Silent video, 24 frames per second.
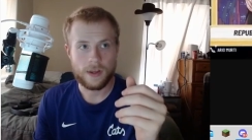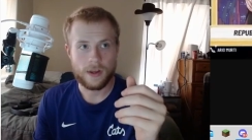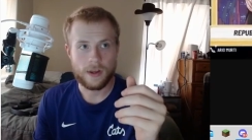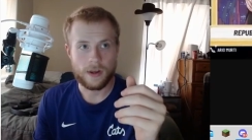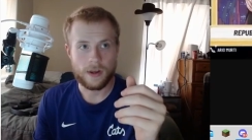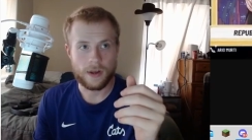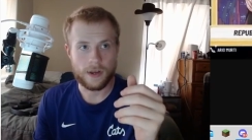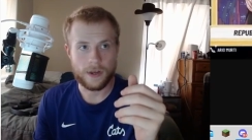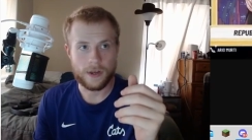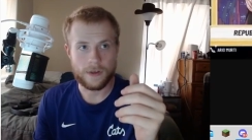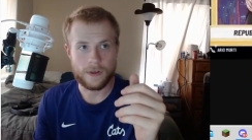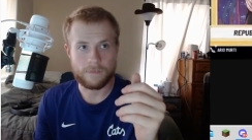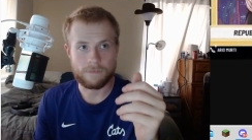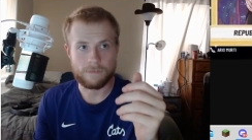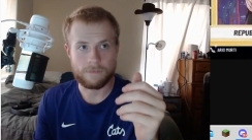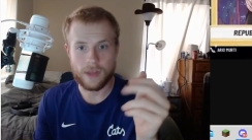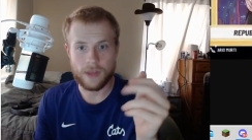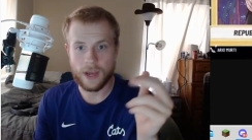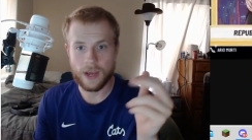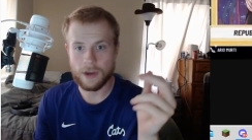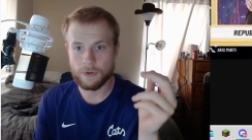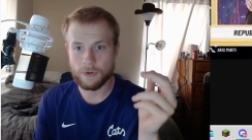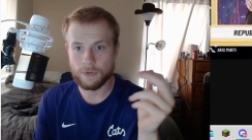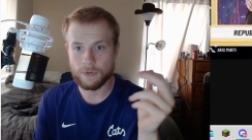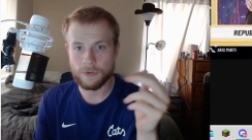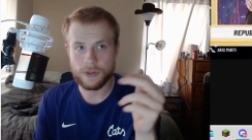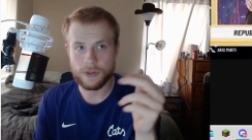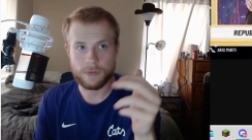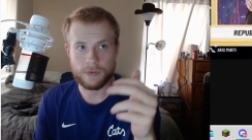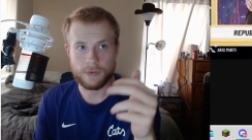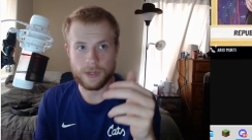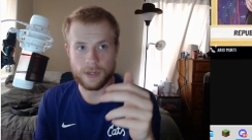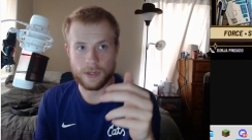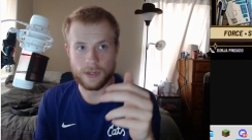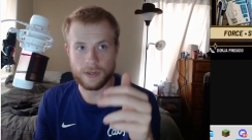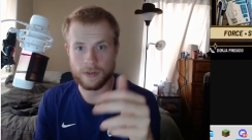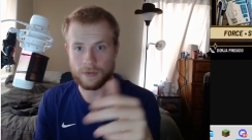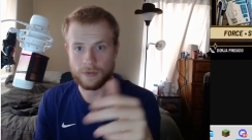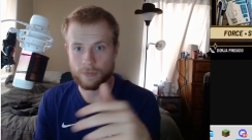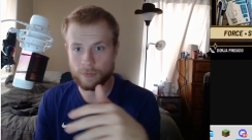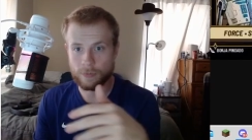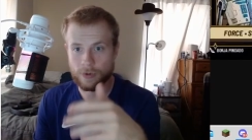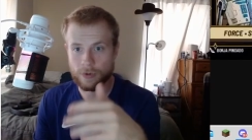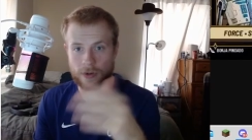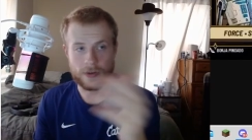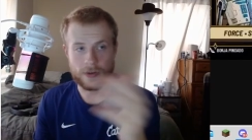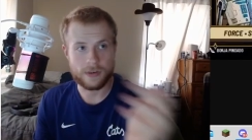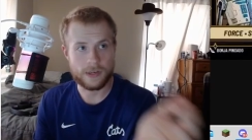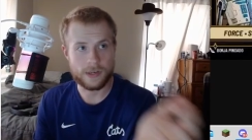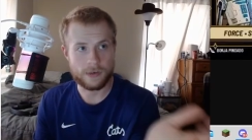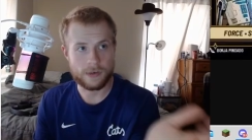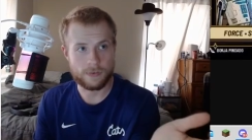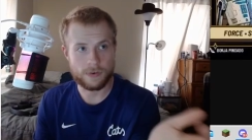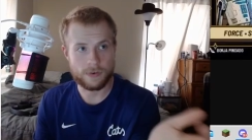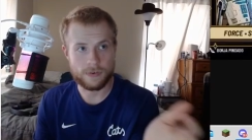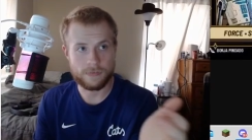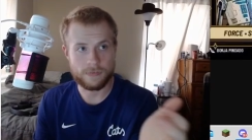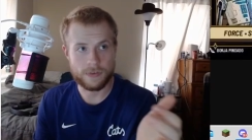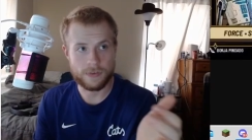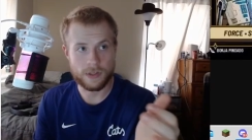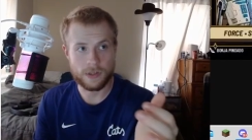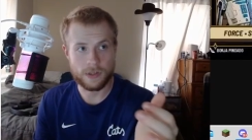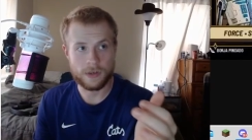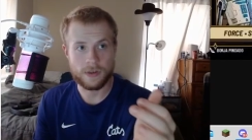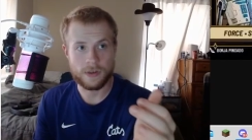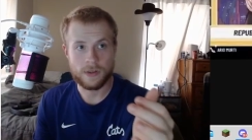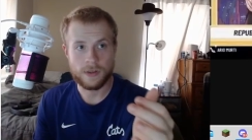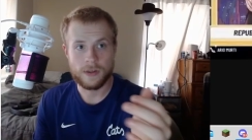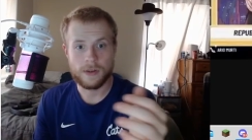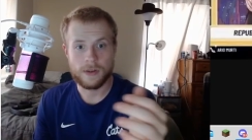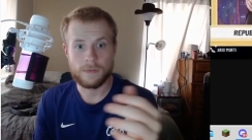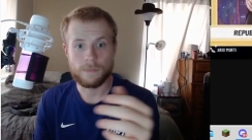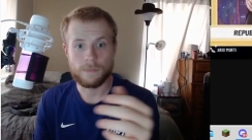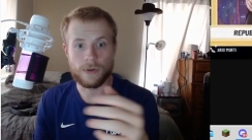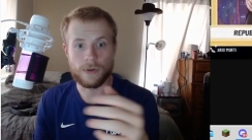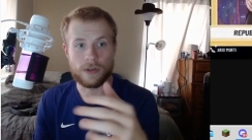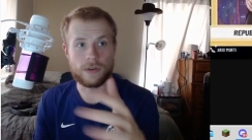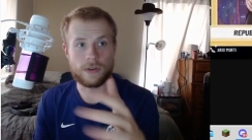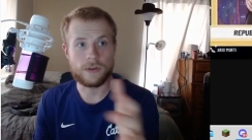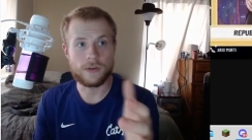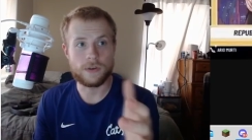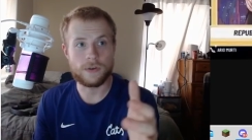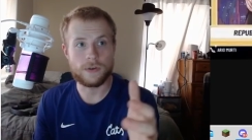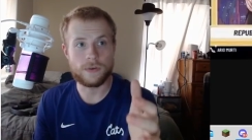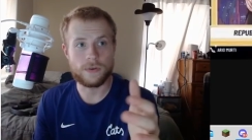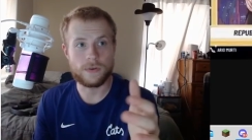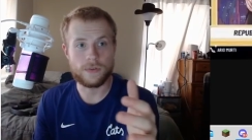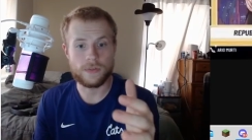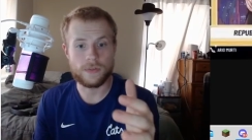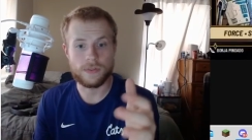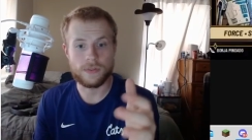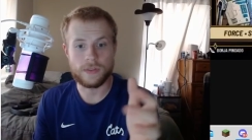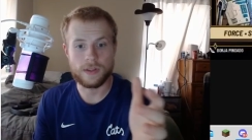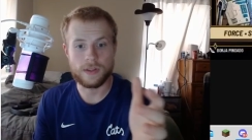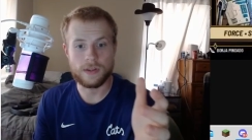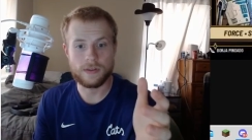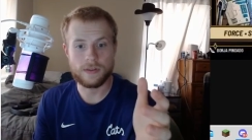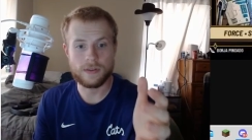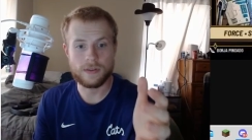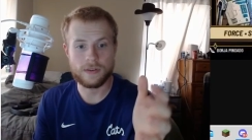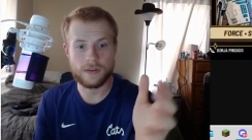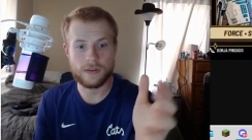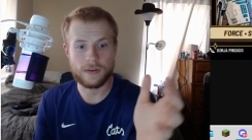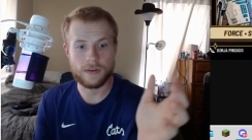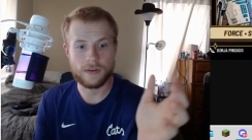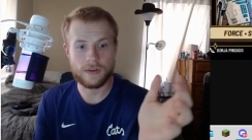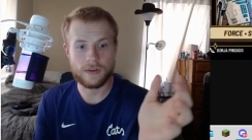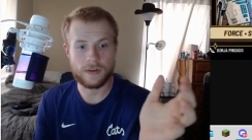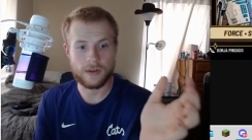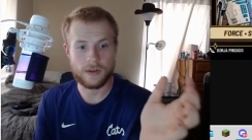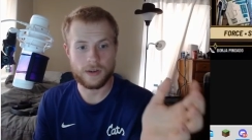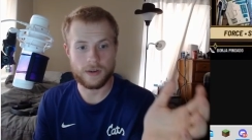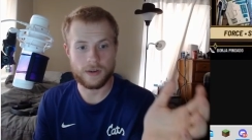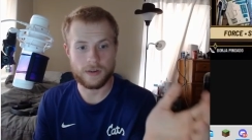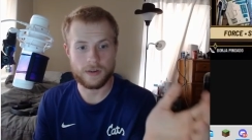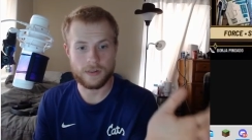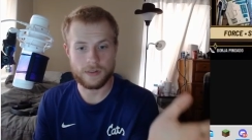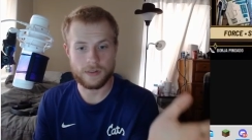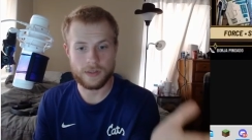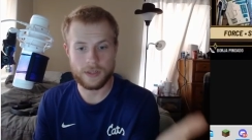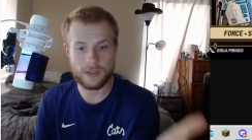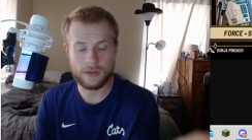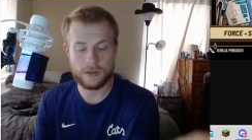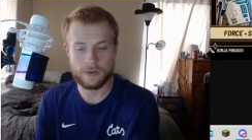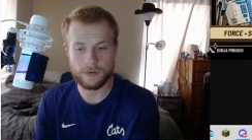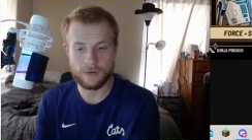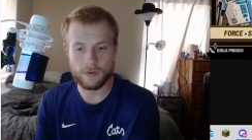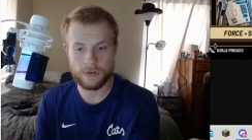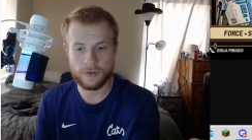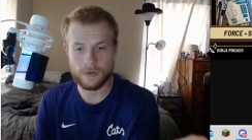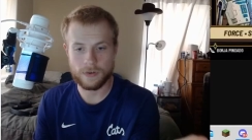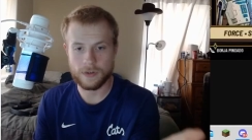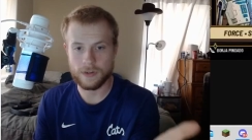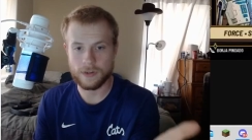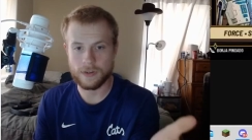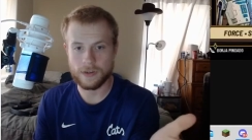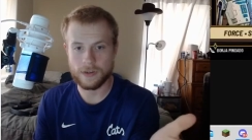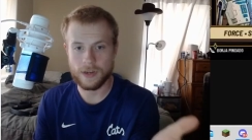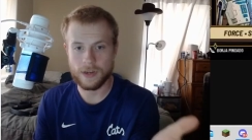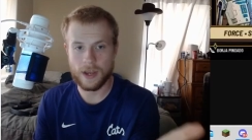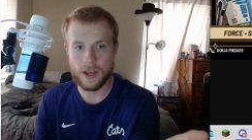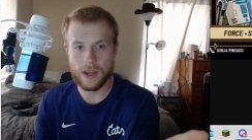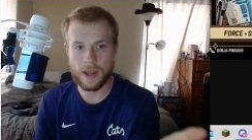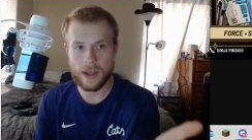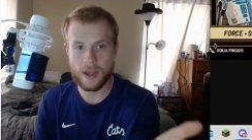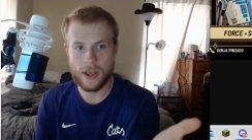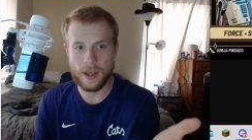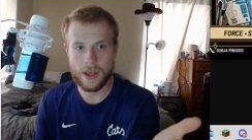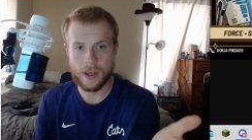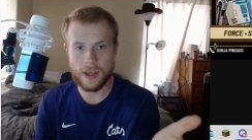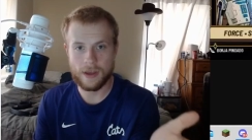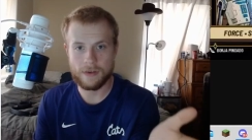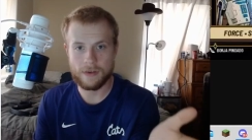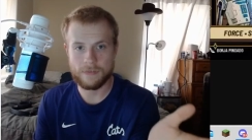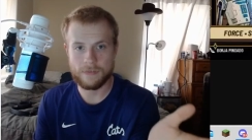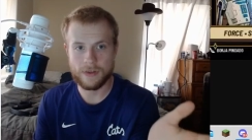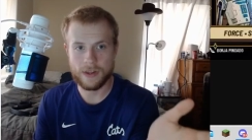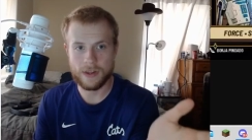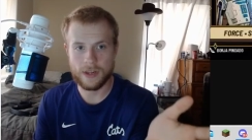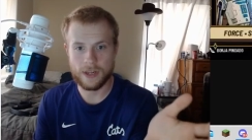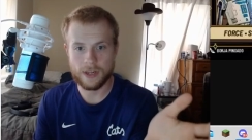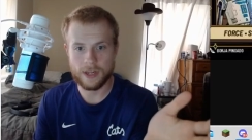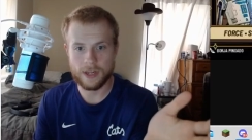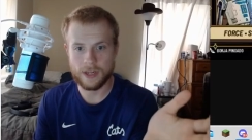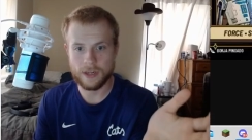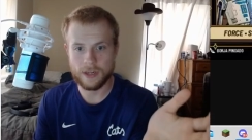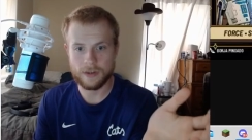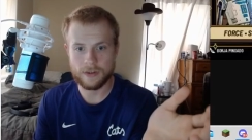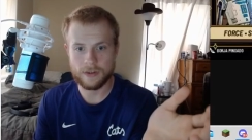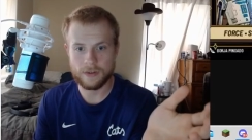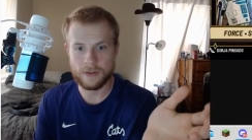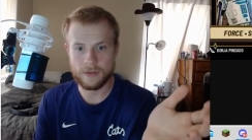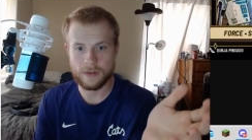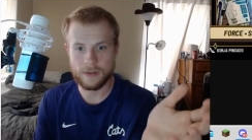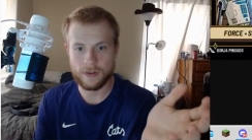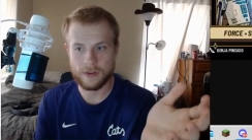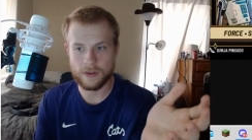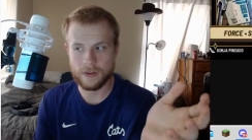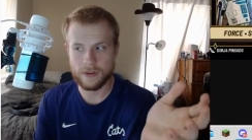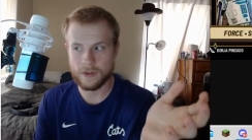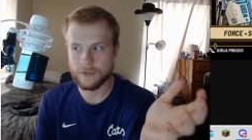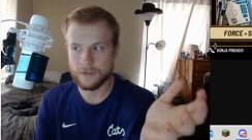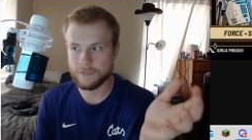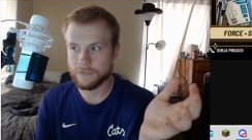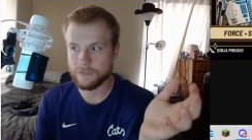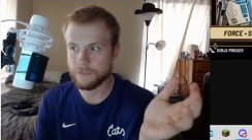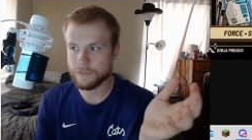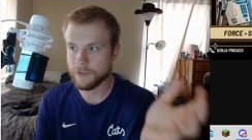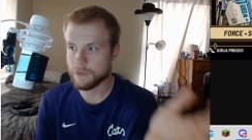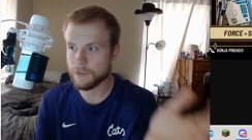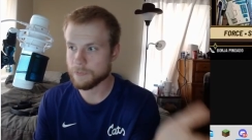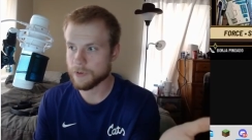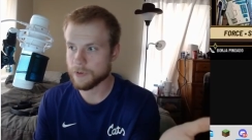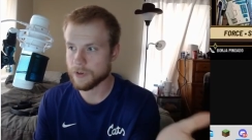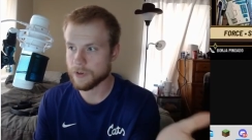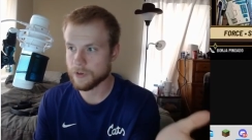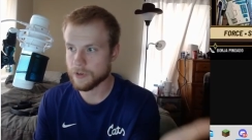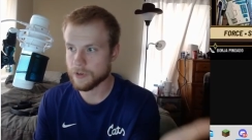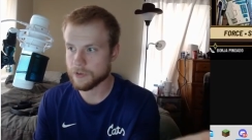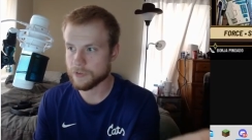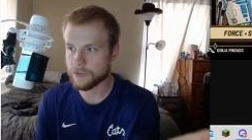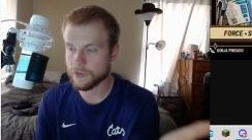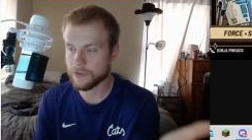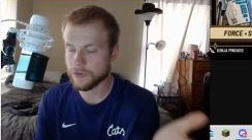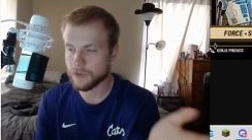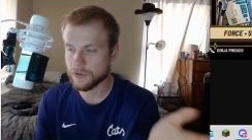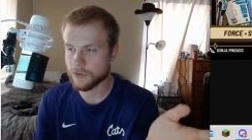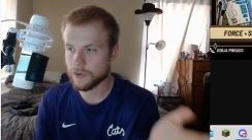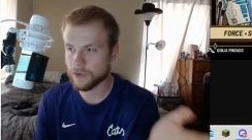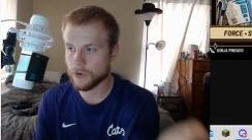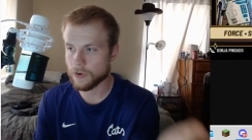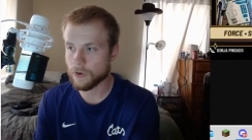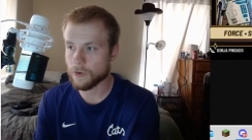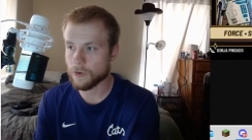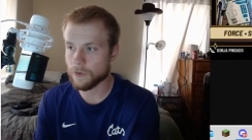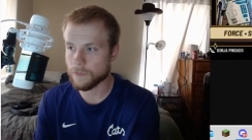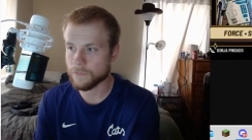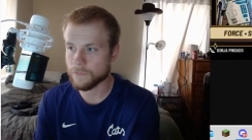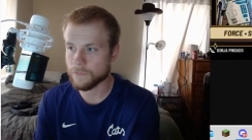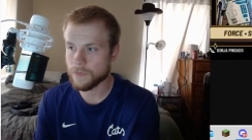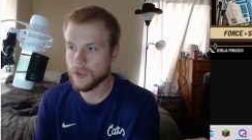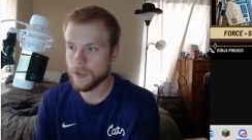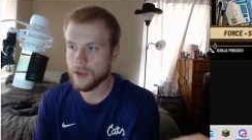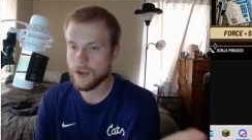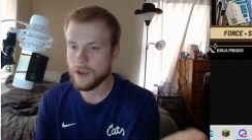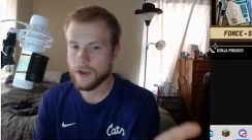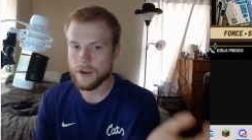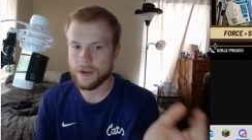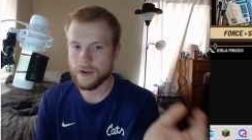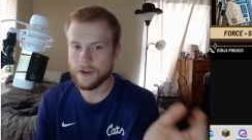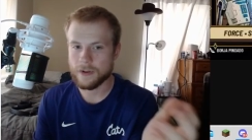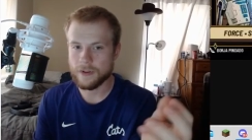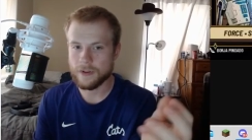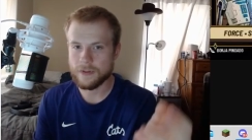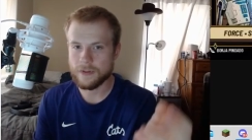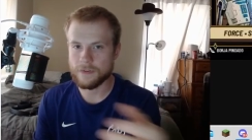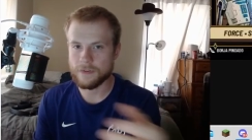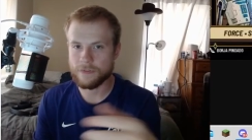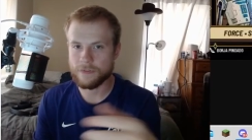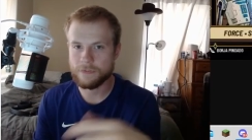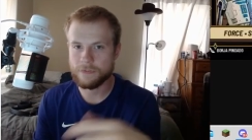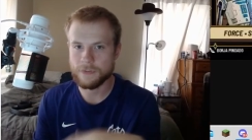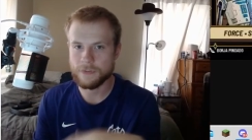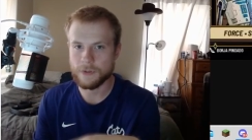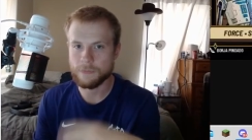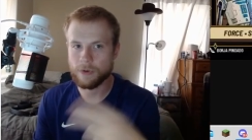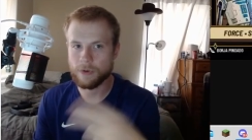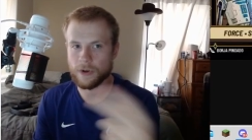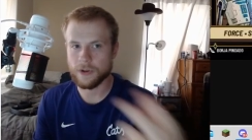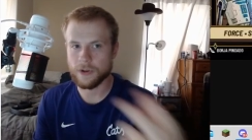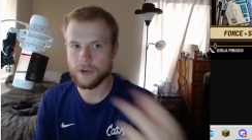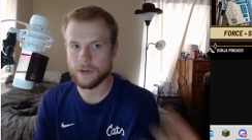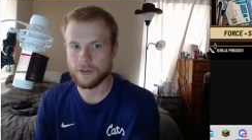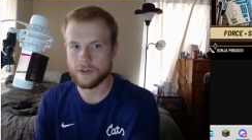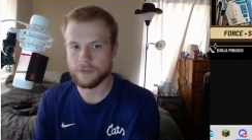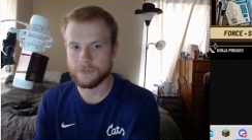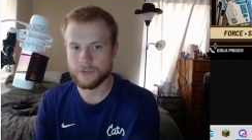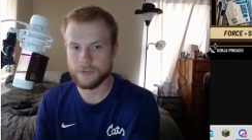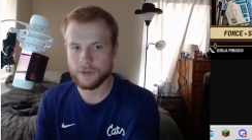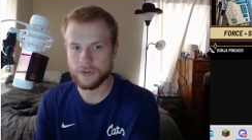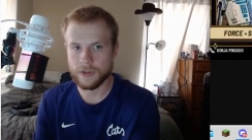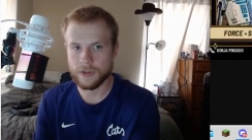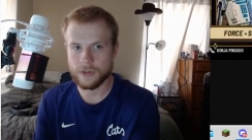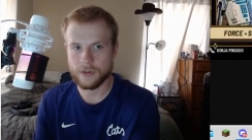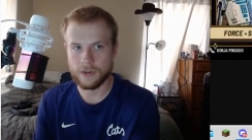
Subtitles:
Not only because one, it's hero and villain, but two, this leader does not have a flip condition turn. It doesn't flip onto the field as a